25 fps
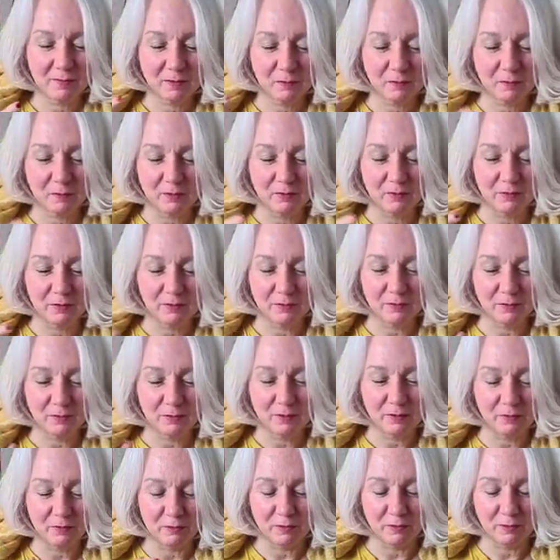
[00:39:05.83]
1, 2,
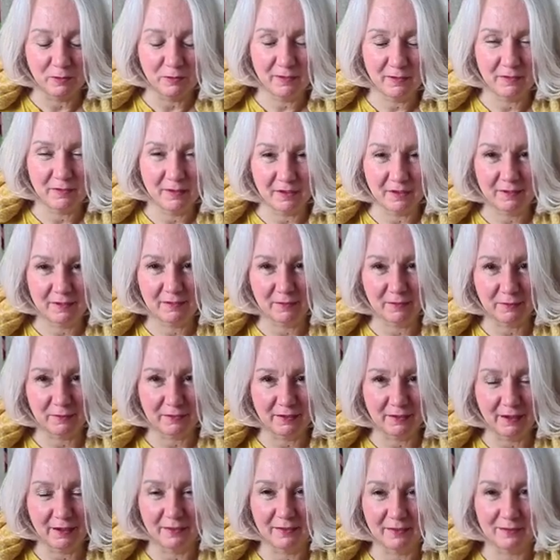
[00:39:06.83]
3, 4, 6
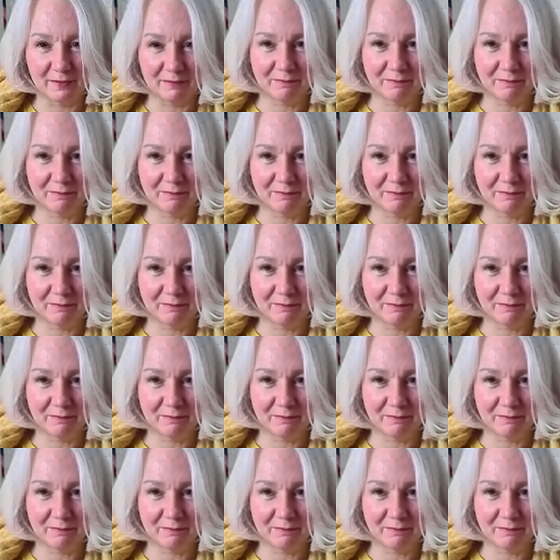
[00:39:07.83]
altogether.